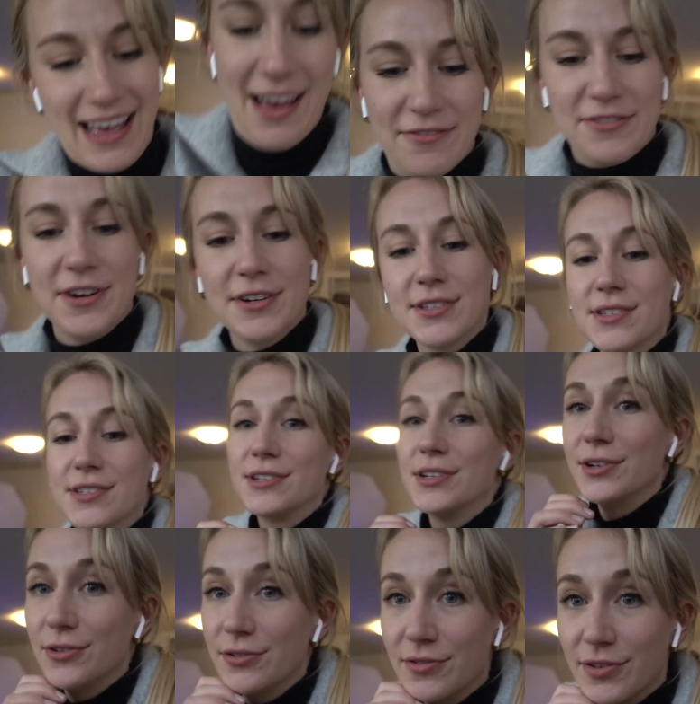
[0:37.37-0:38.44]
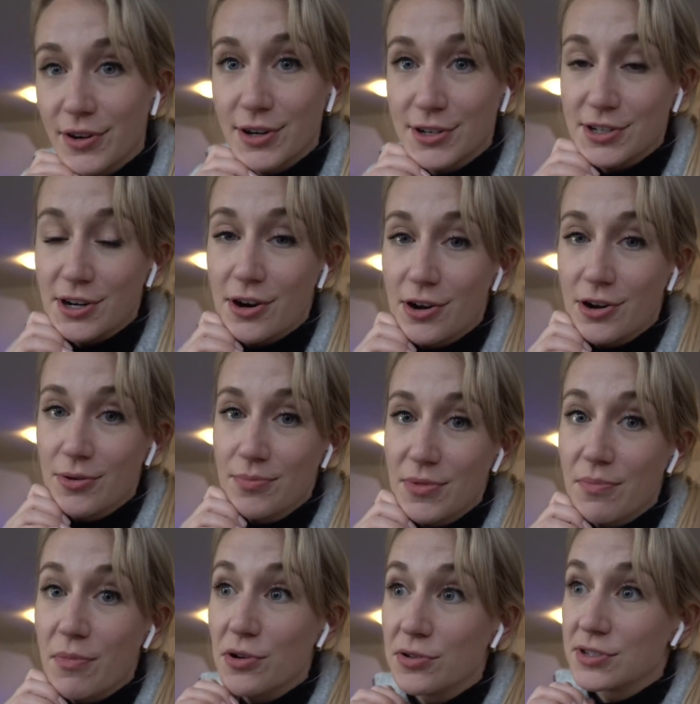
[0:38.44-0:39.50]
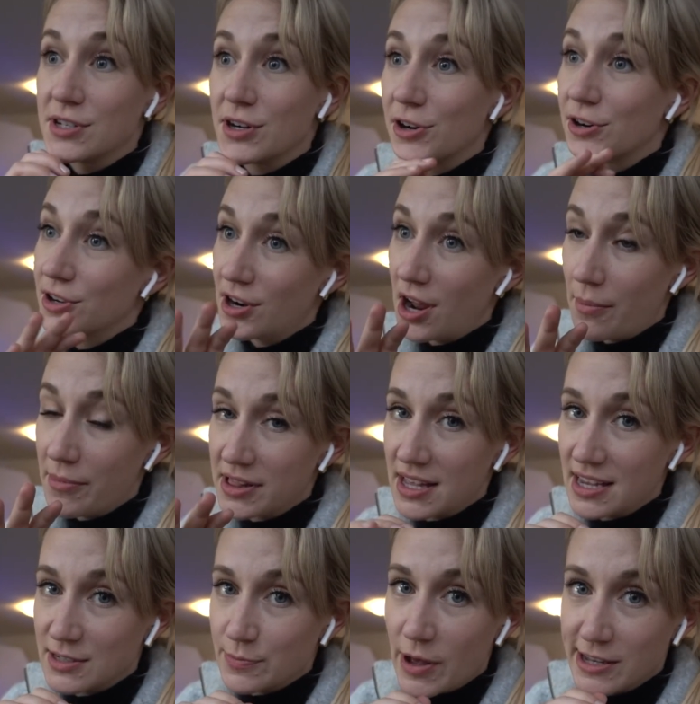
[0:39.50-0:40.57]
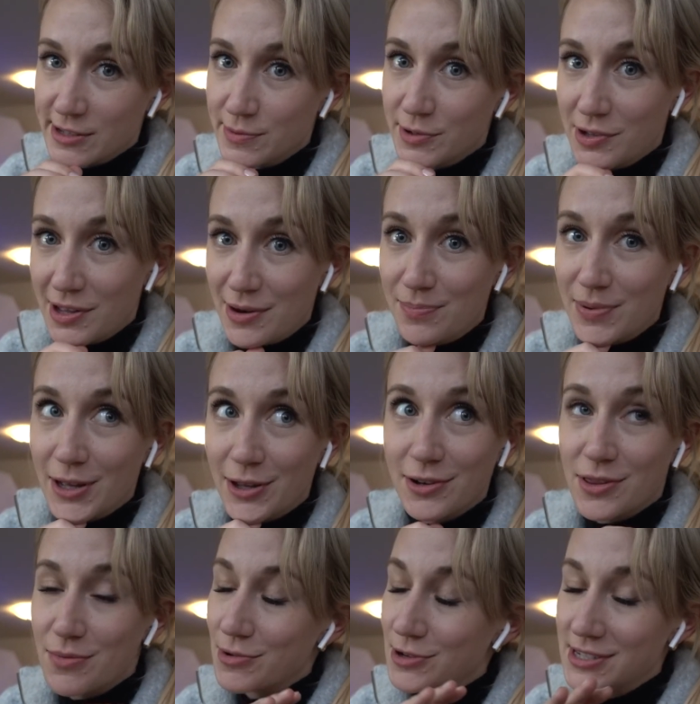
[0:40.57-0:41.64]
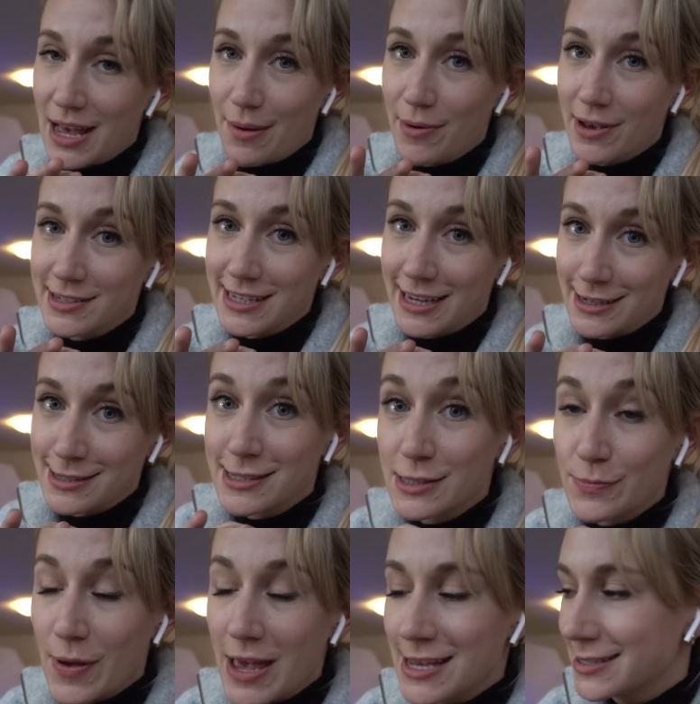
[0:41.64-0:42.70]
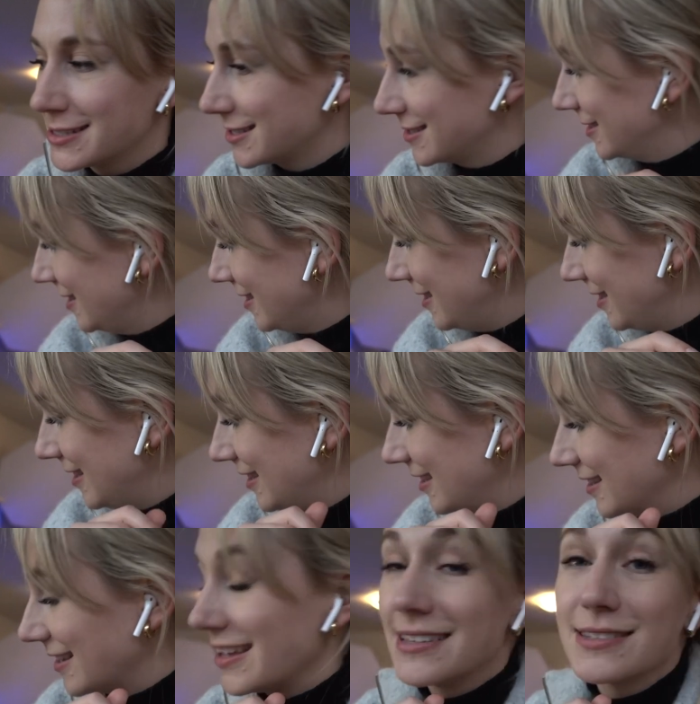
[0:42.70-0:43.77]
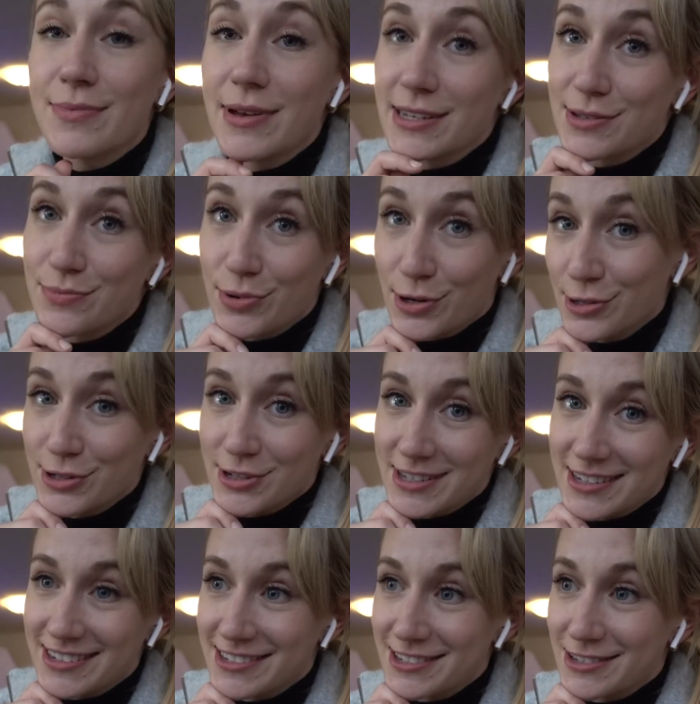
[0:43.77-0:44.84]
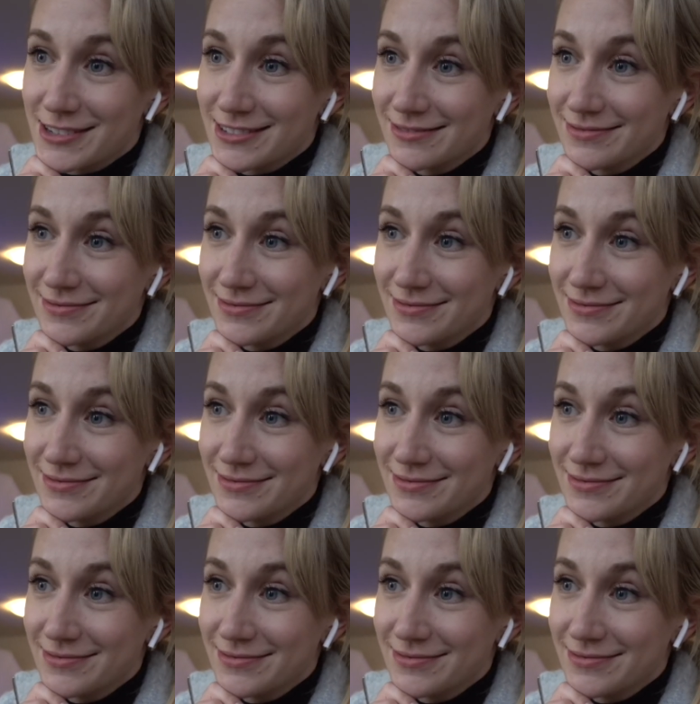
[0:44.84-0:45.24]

efforts to furnish our home the most ergonomically as possible and build the most epic desk space, he has made some purchases.